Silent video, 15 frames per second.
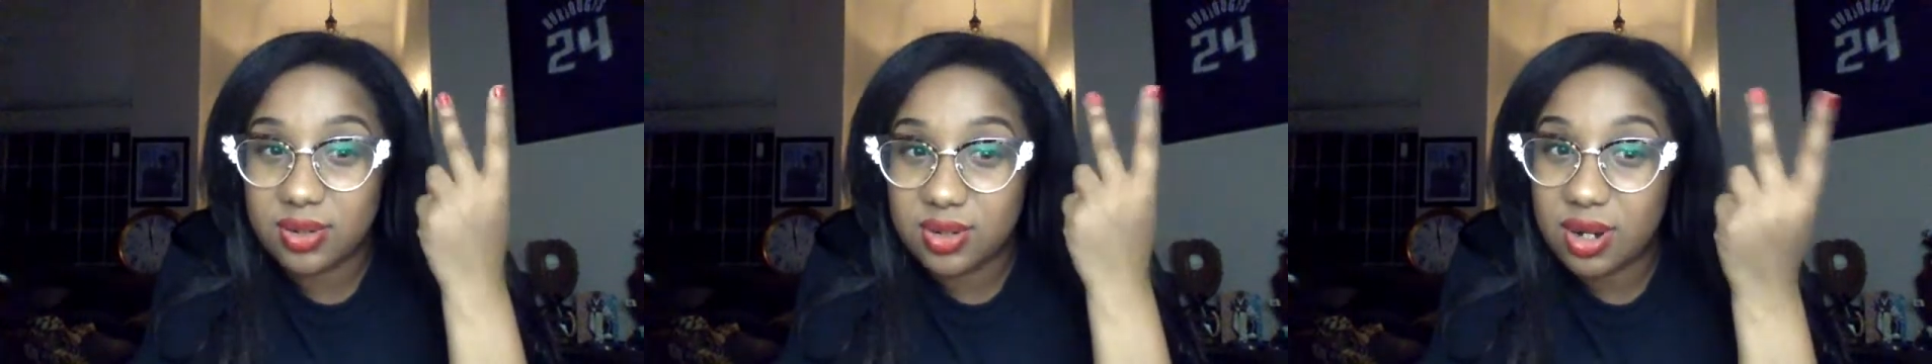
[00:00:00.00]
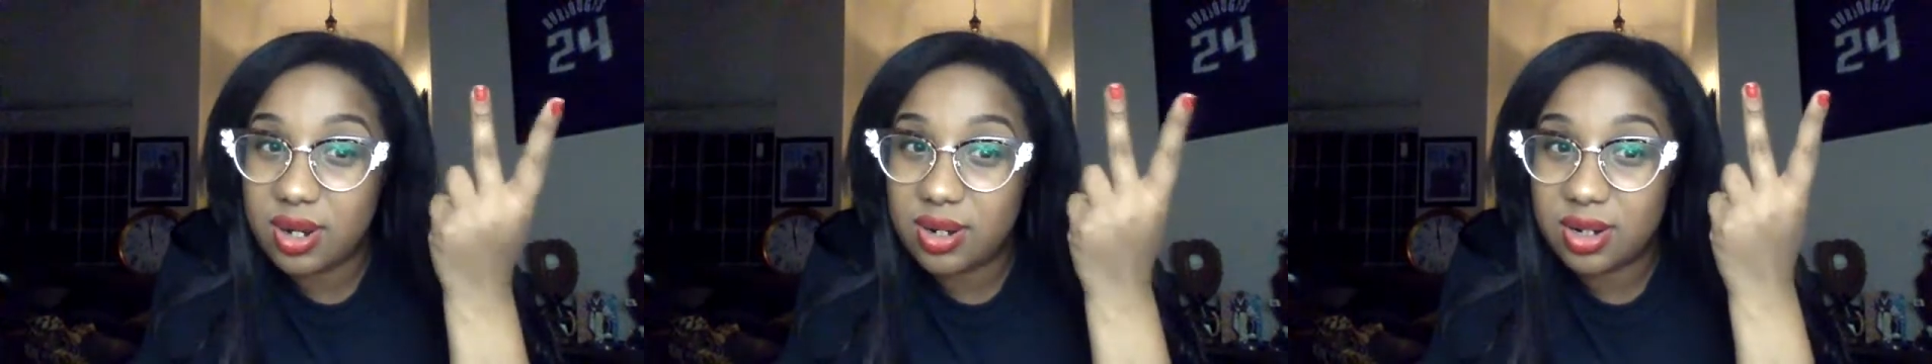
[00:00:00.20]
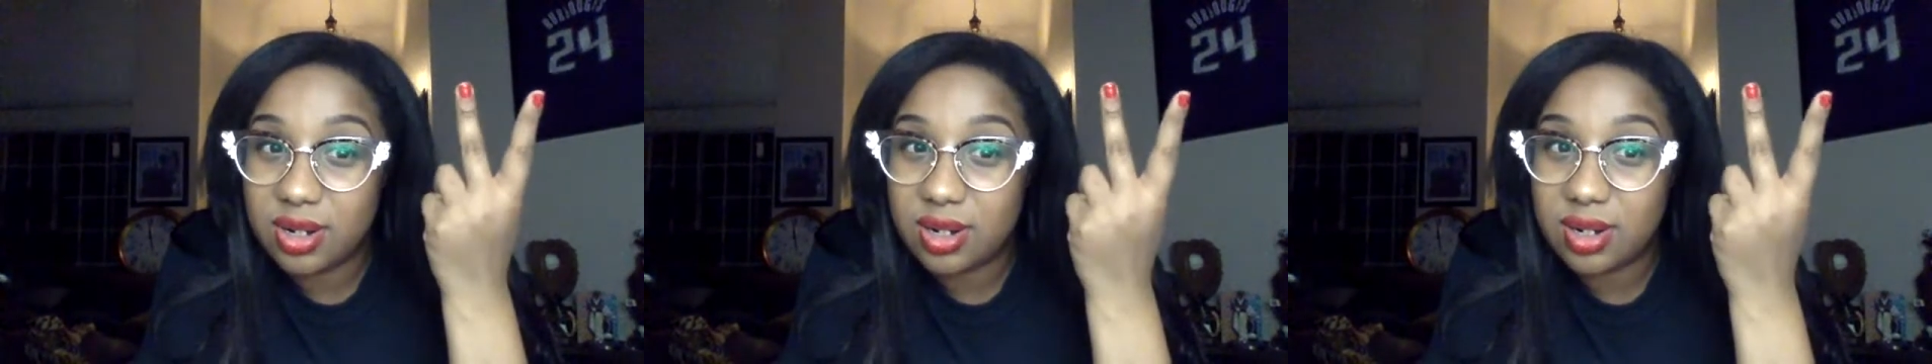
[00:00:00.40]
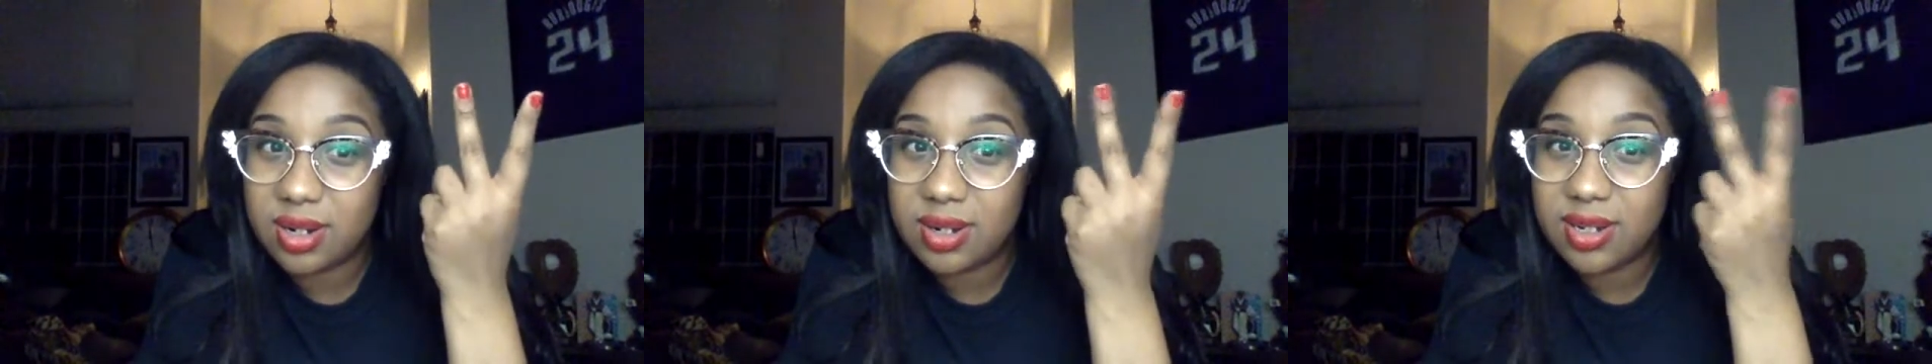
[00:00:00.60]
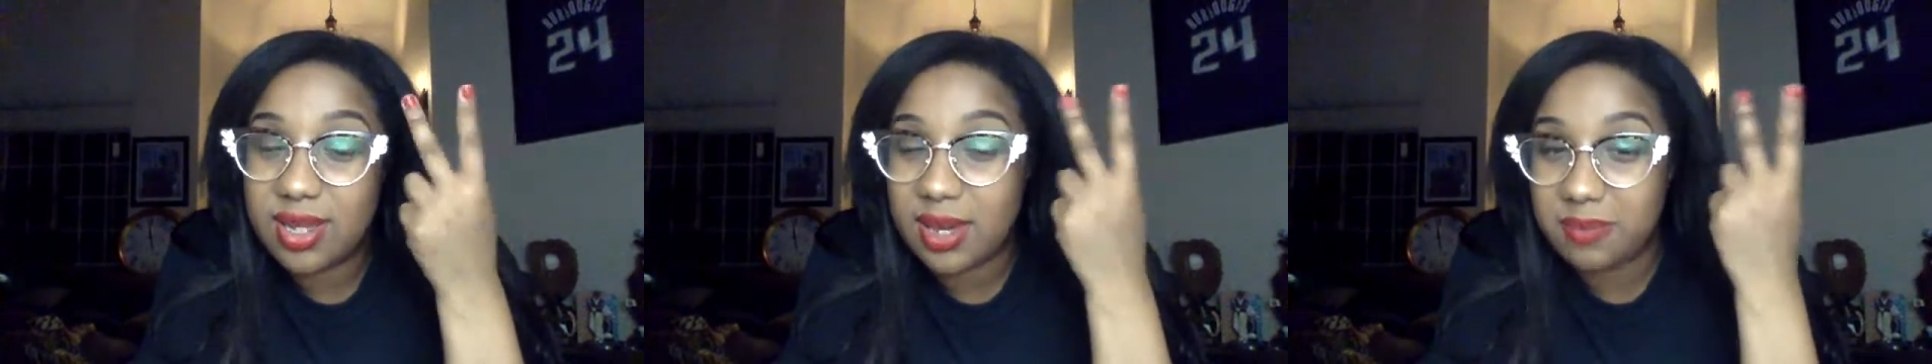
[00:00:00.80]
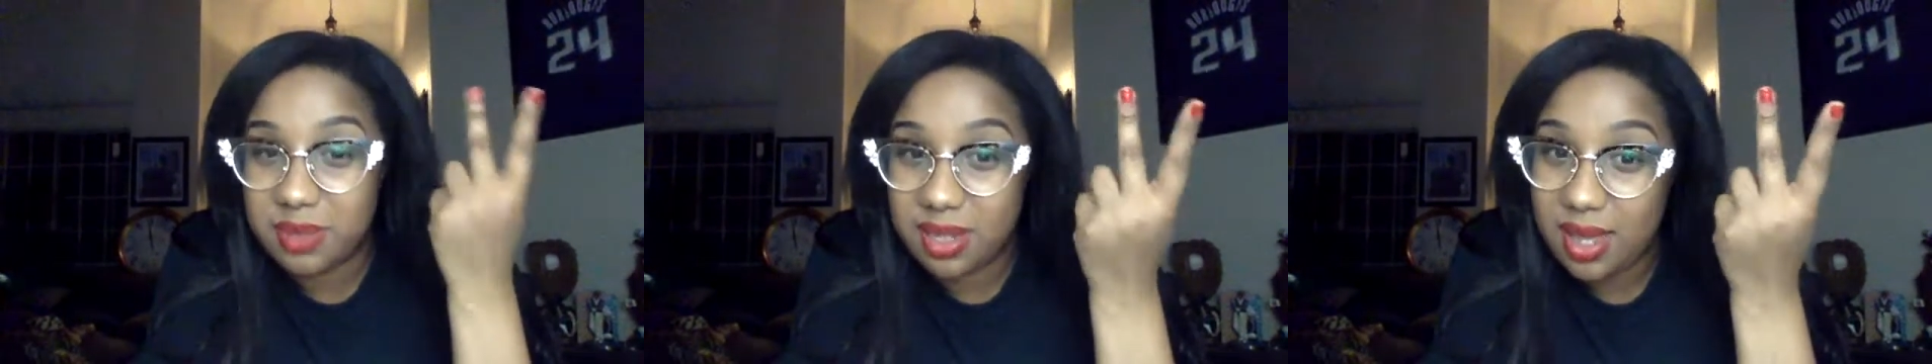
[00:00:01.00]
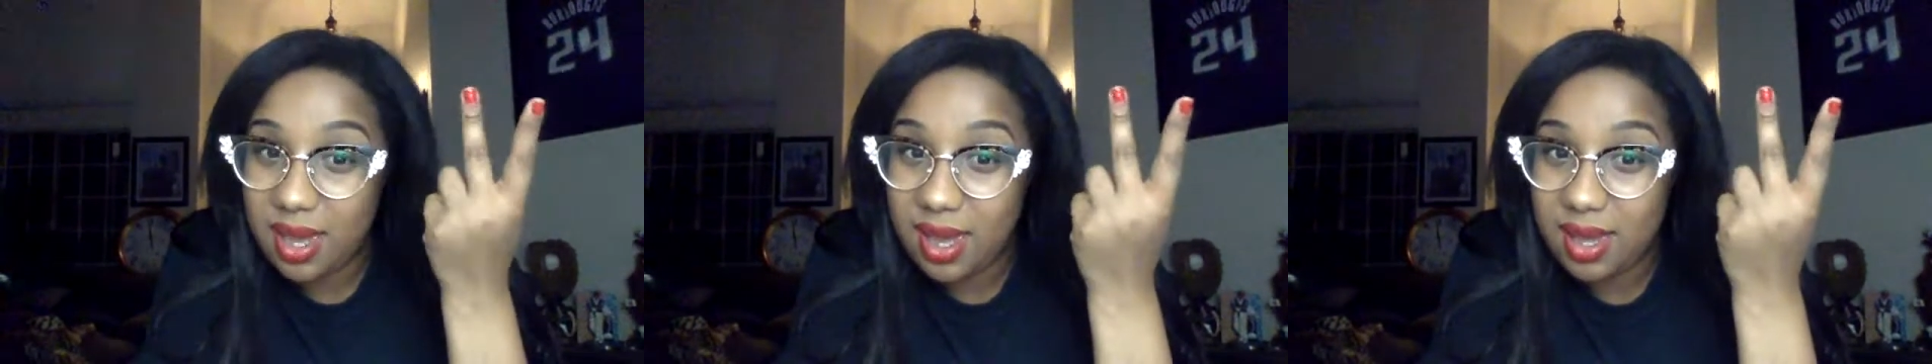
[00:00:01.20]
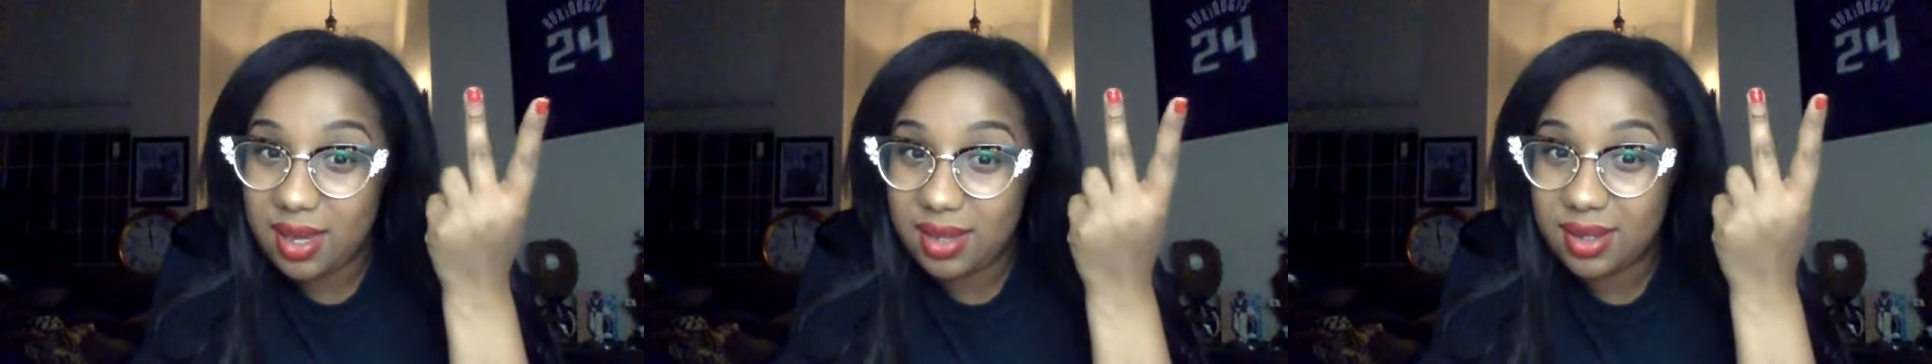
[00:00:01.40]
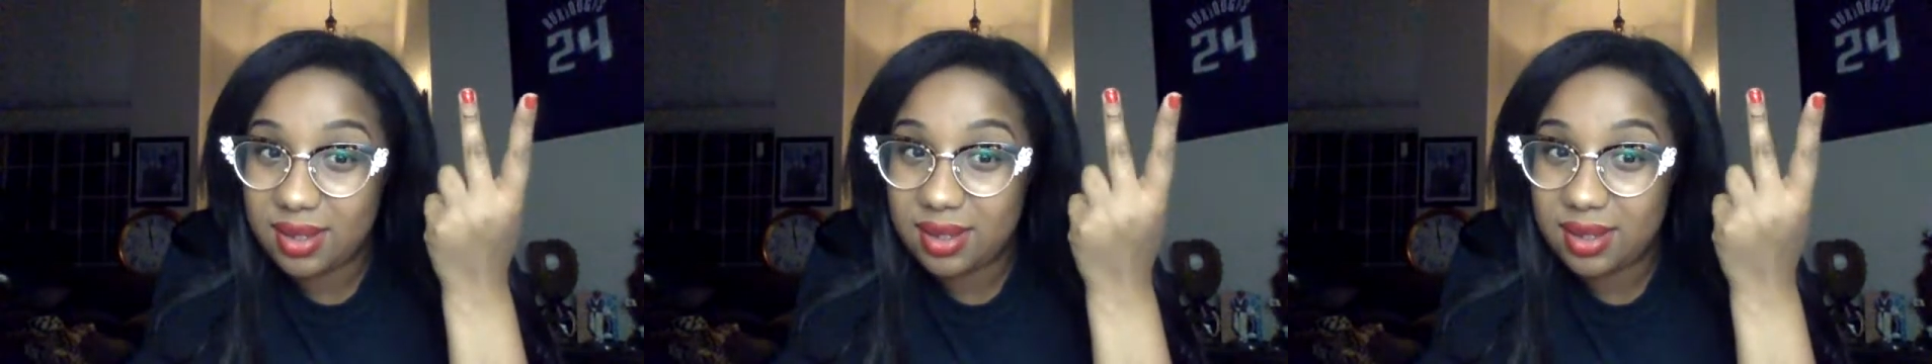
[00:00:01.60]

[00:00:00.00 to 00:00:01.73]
daughter kept the cat,